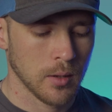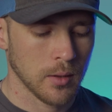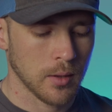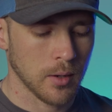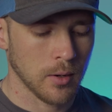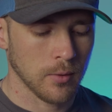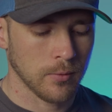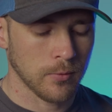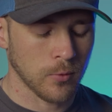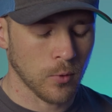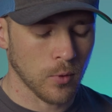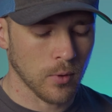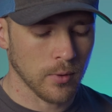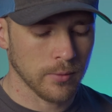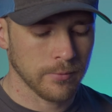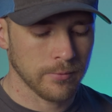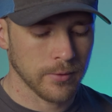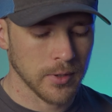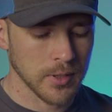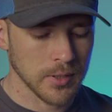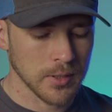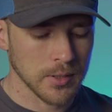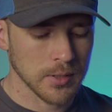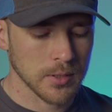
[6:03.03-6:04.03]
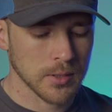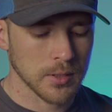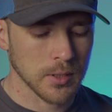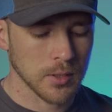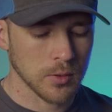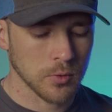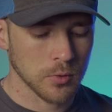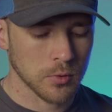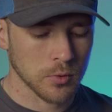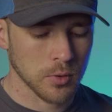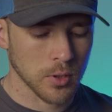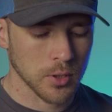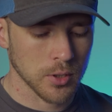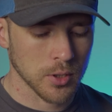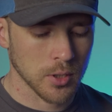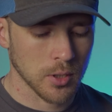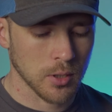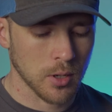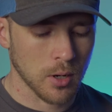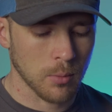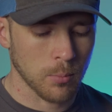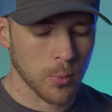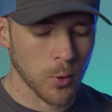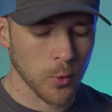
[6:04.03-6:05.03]
Therefore, fitness and nutrition
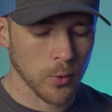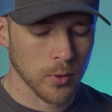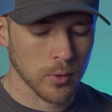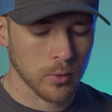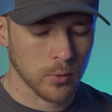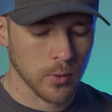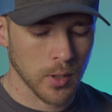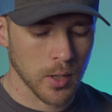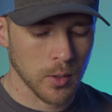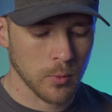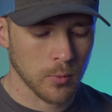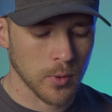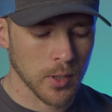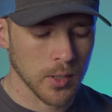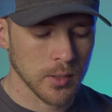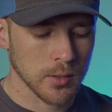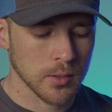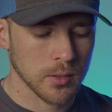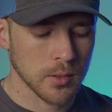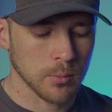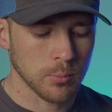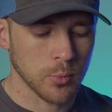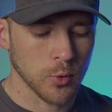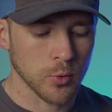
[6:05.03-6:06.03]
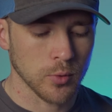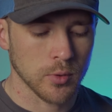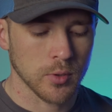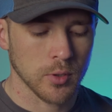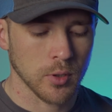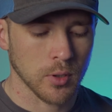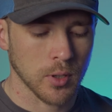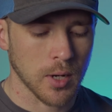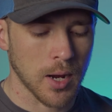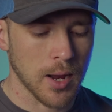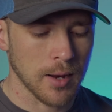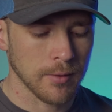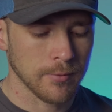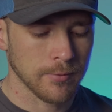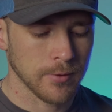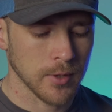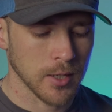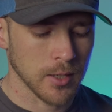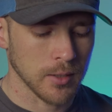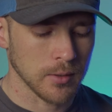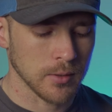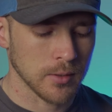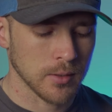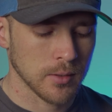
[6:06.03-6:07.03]
are both great ways to boost your
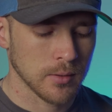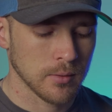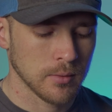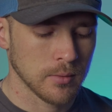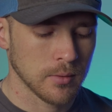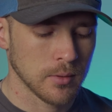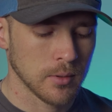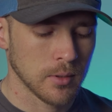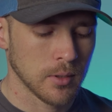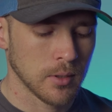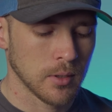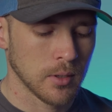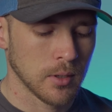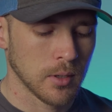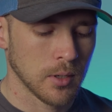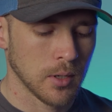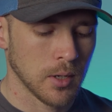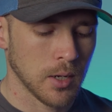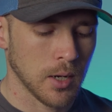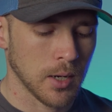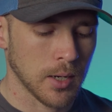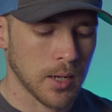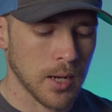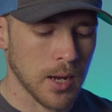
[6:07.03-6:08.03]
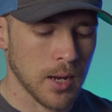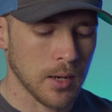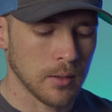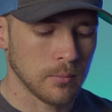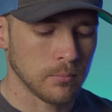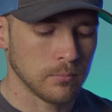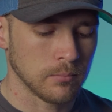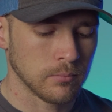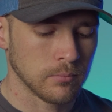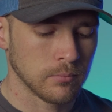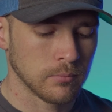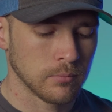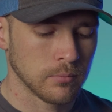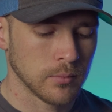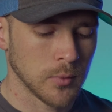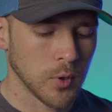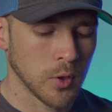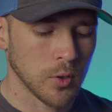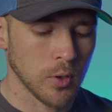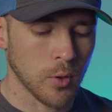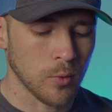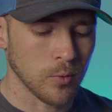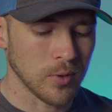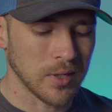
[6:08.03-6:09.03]
confidence. Again,
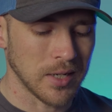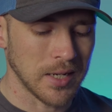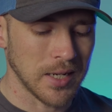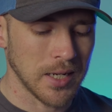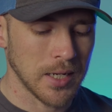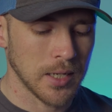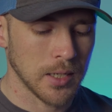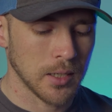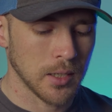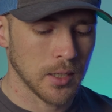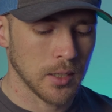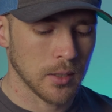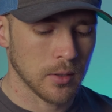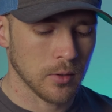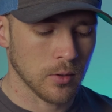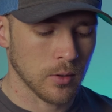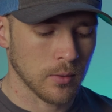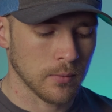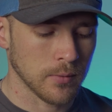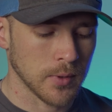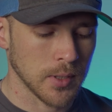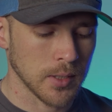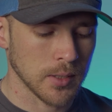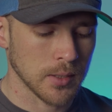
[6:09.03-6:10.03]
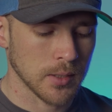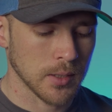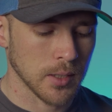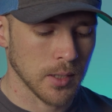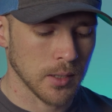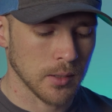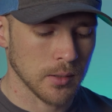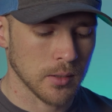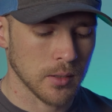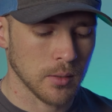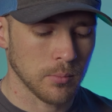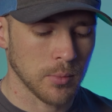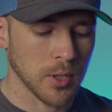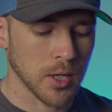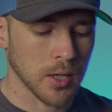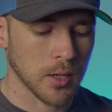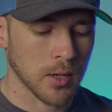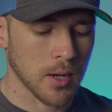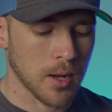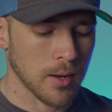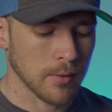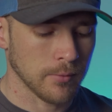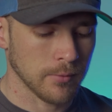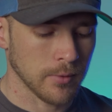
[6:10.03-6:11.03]
you don't need either of these things to be a
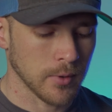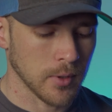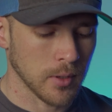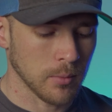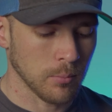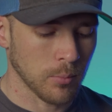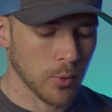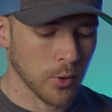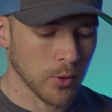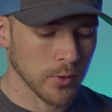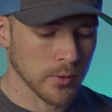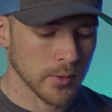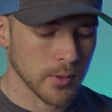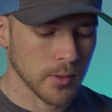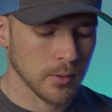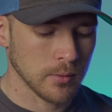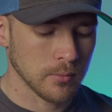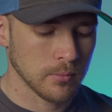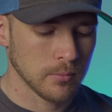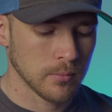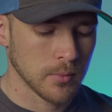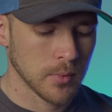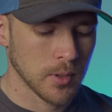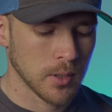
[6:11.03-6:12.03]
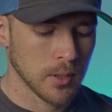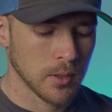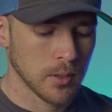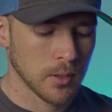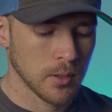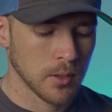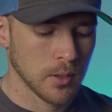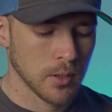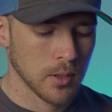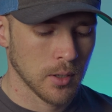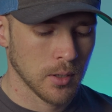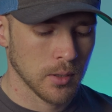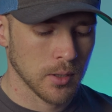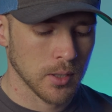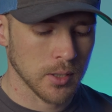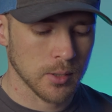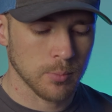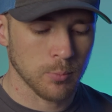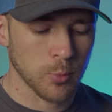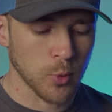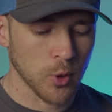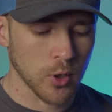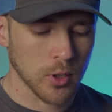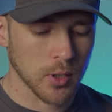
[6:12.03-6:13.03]
confident person. This
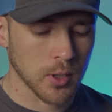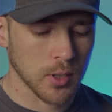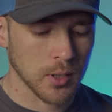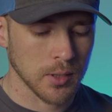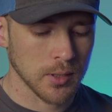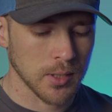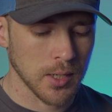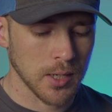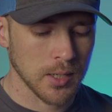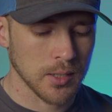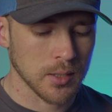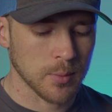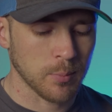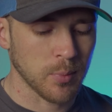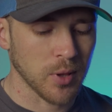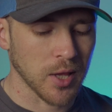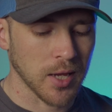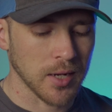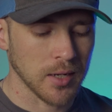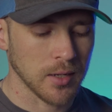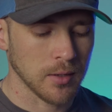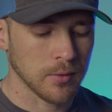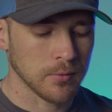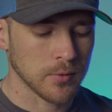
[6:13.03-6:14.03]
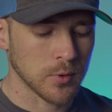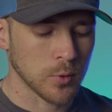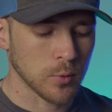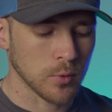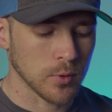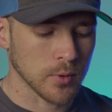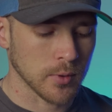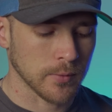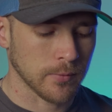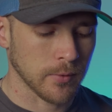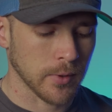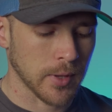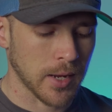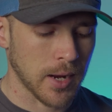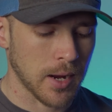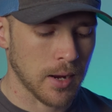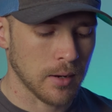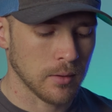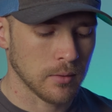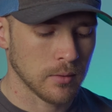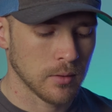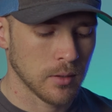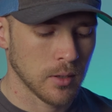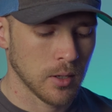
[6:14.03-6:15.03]
book contains plenty of tools for that,
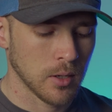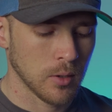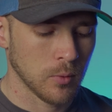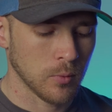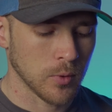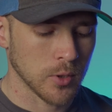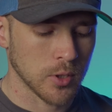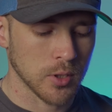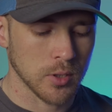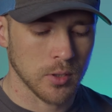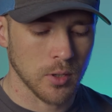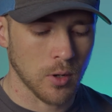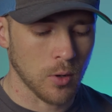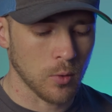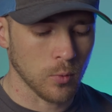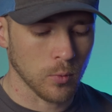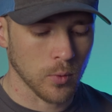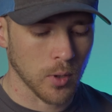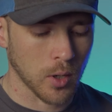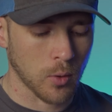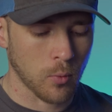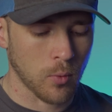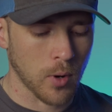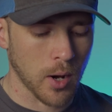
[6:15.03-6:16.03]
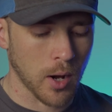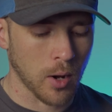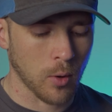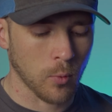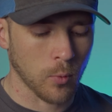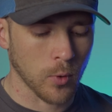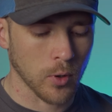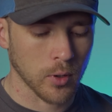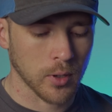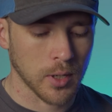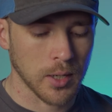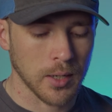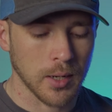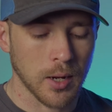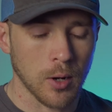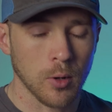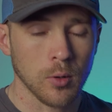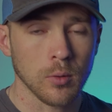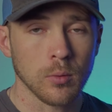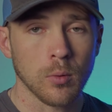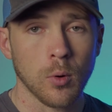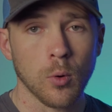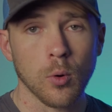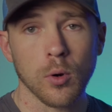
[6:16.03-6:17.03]
which don't require working
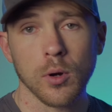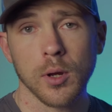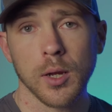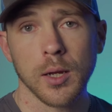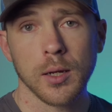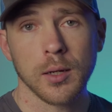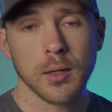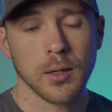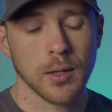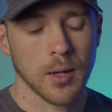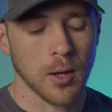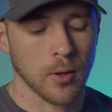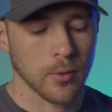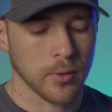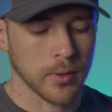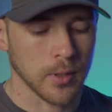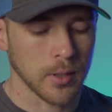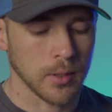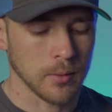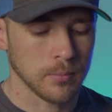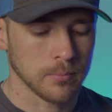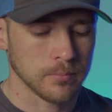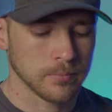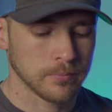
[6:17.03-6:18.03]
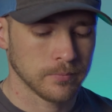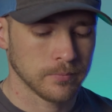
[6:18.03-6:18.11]
out or eating healthy.